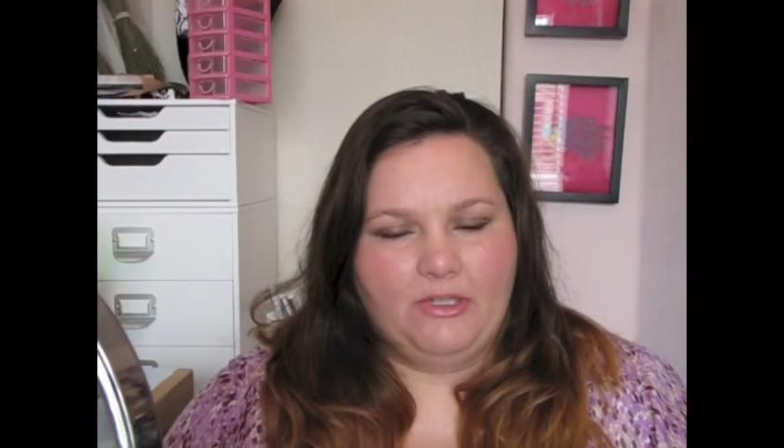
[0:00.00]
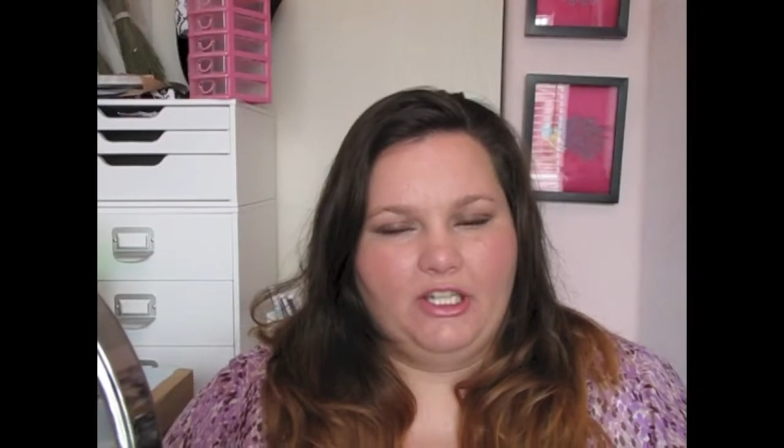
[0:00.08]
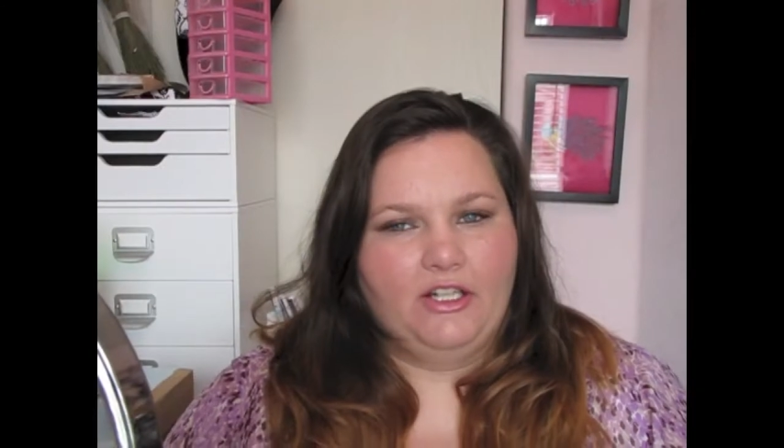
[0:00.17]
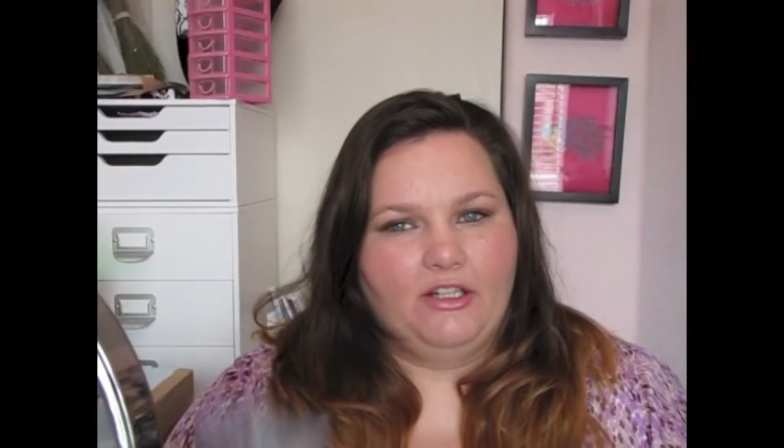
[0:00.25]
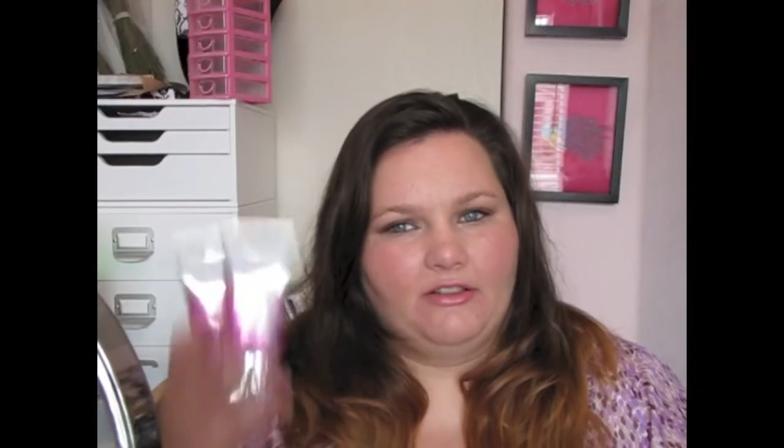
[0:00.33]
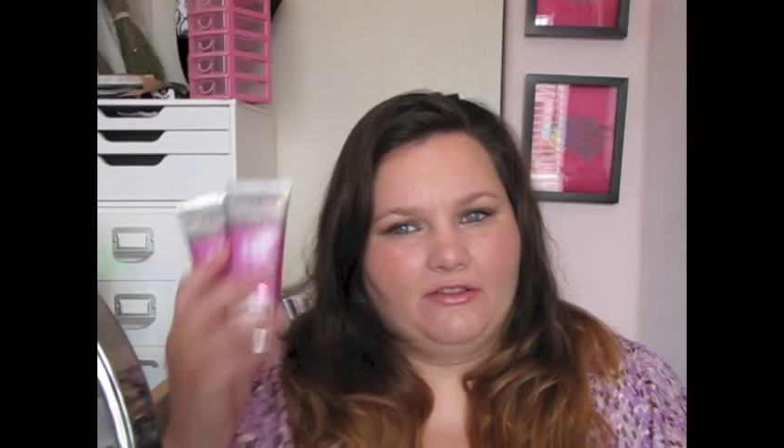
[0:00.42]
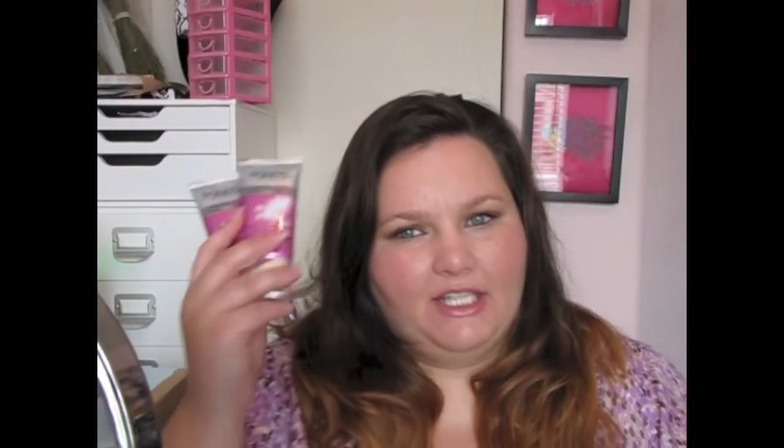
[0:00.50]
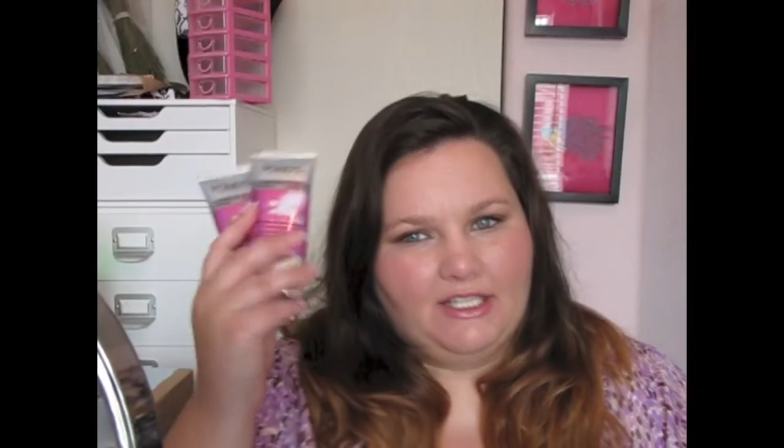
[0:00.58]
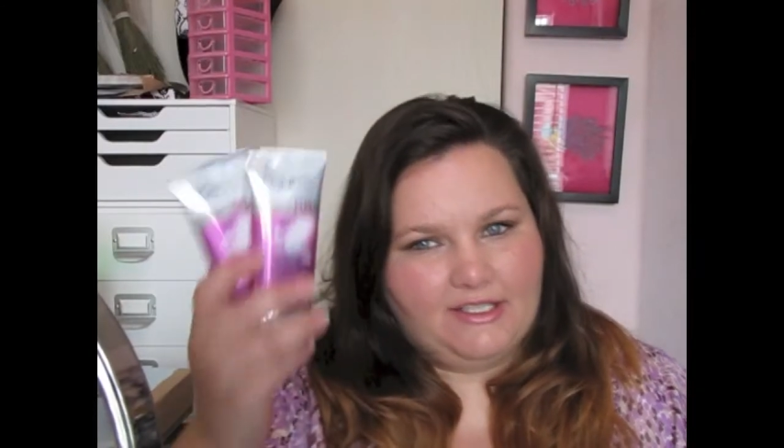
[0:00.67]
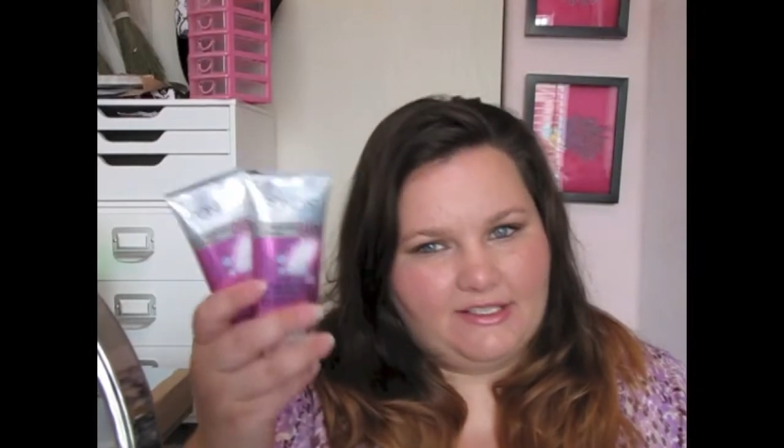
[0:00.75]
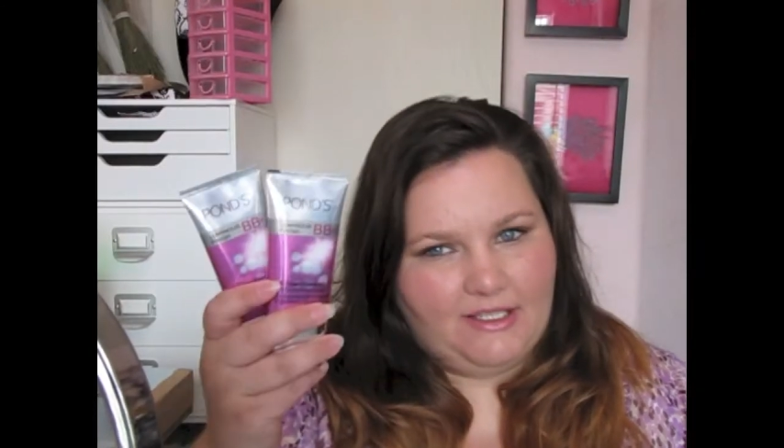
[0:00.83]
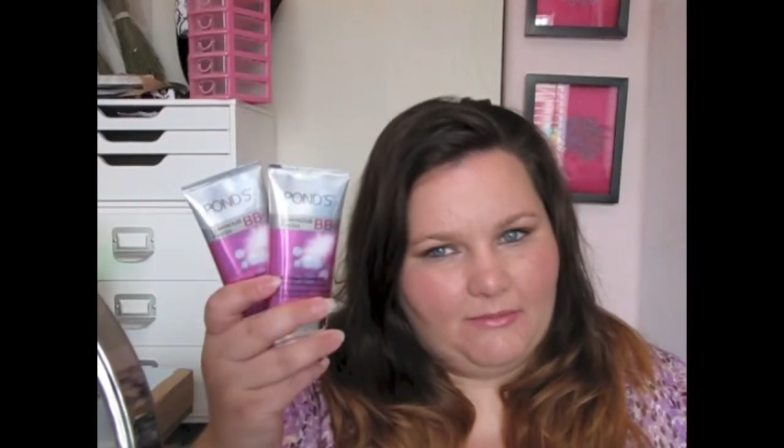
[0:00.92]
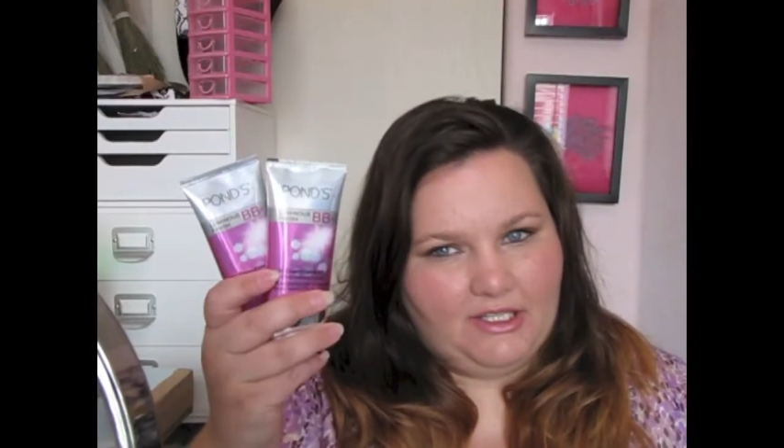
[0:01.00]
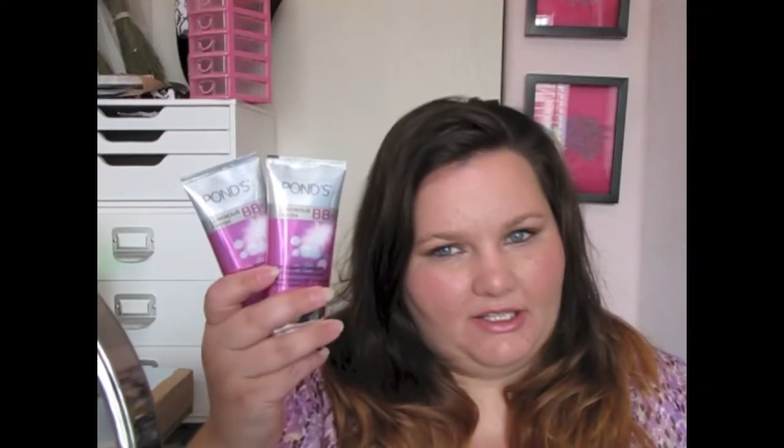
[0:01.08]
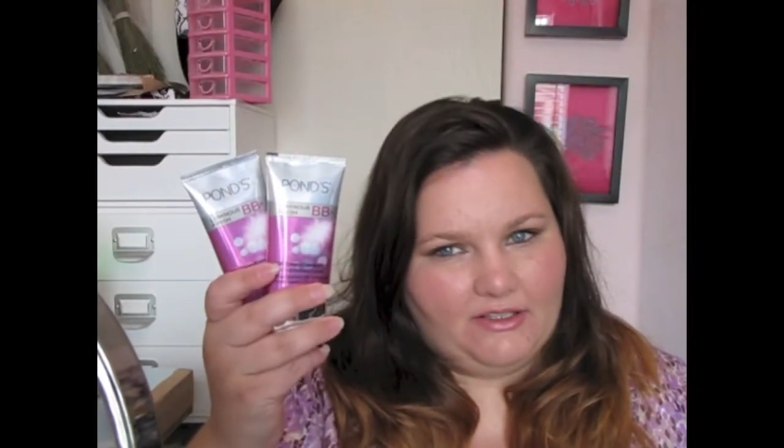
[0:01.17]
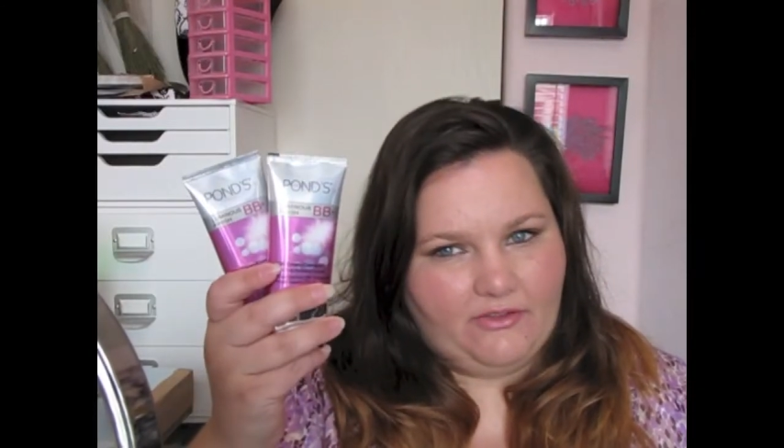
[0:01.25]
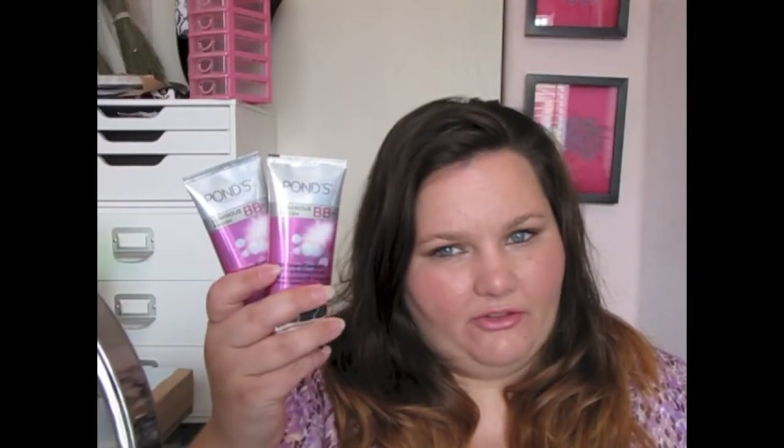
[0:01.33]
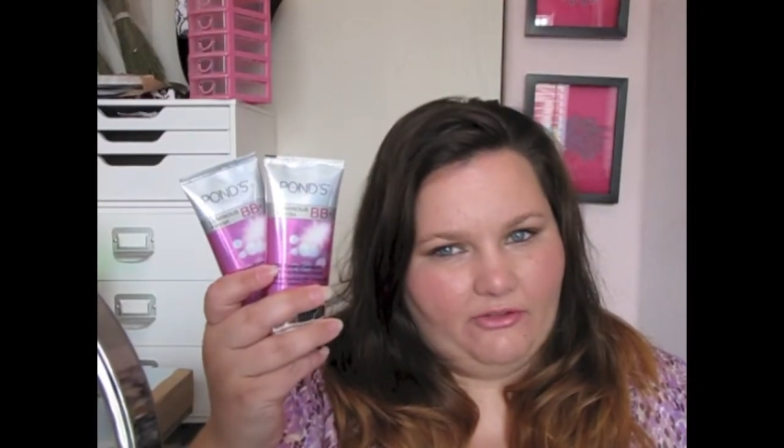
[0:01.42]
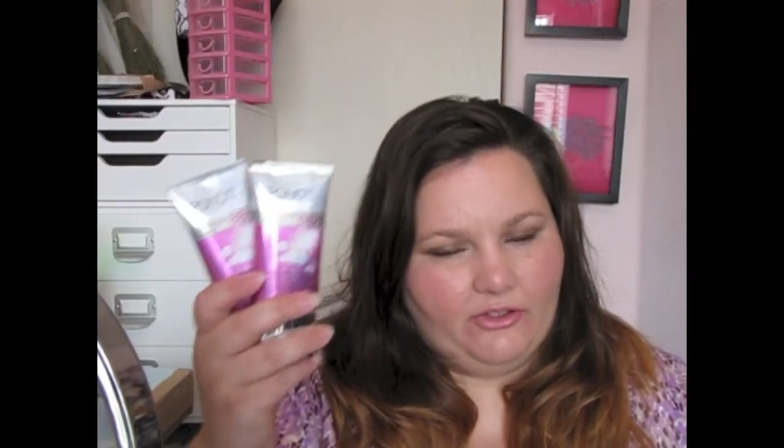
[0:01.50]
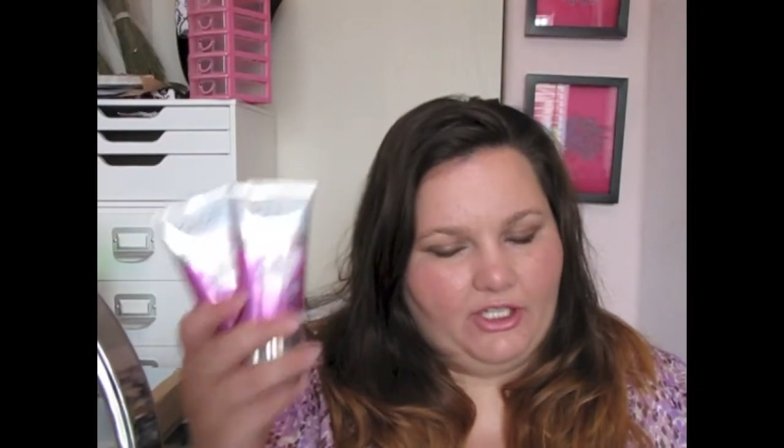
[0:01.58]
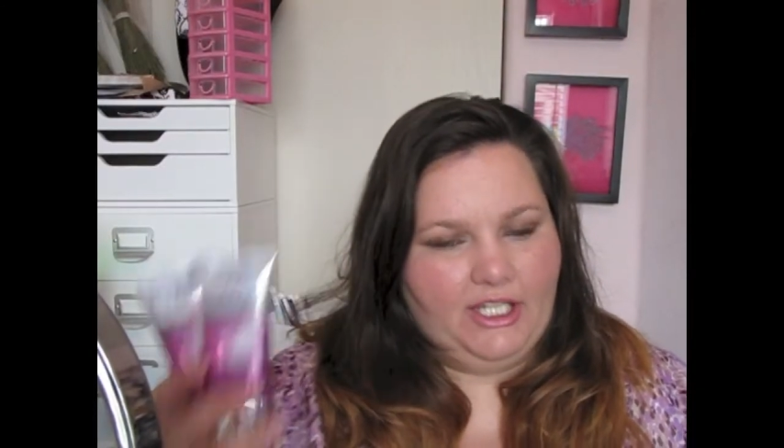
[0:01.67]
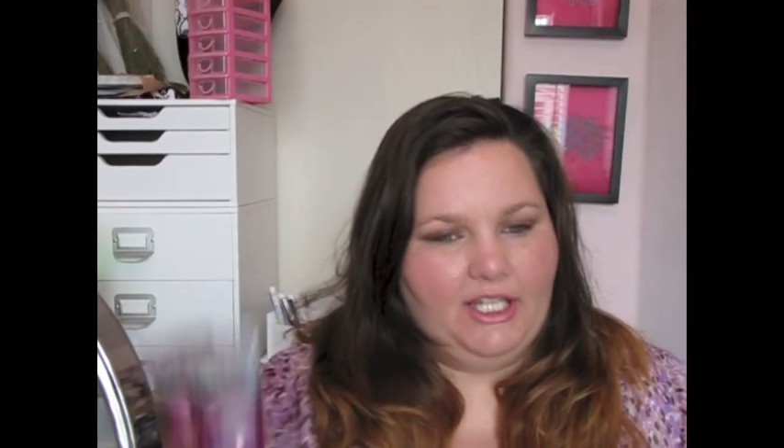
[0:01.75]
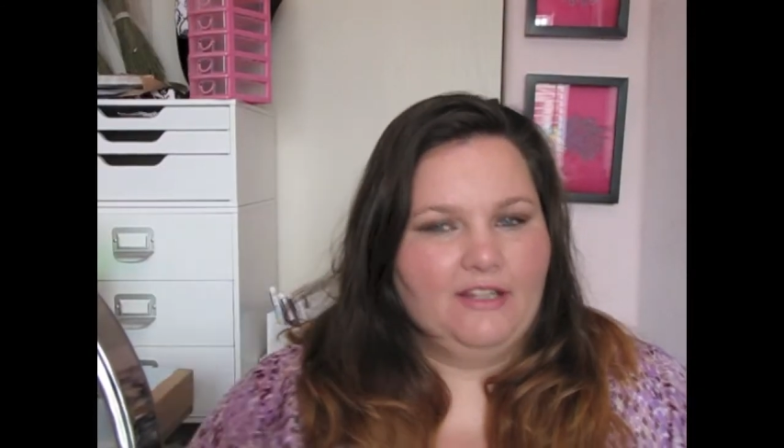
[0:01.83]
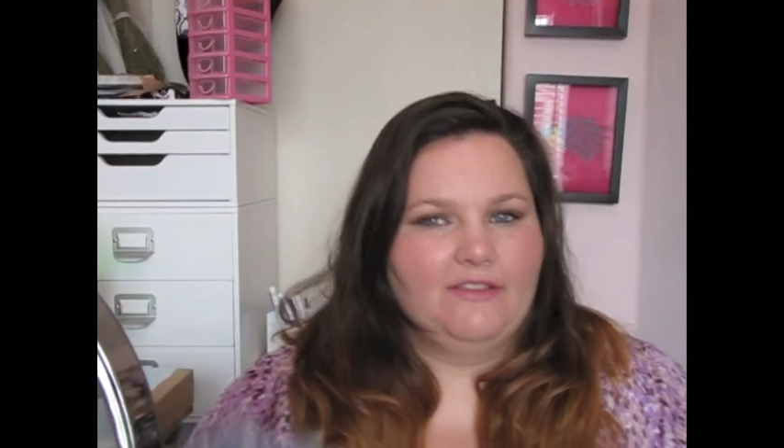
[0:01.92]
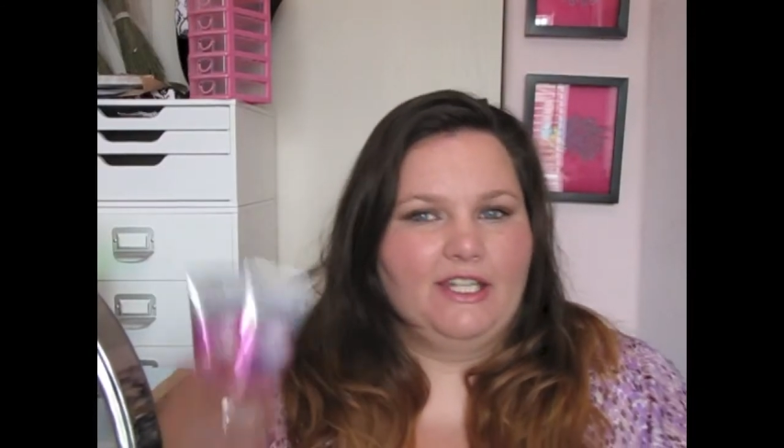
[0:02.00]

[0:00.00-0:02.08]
here, they did send me this for free.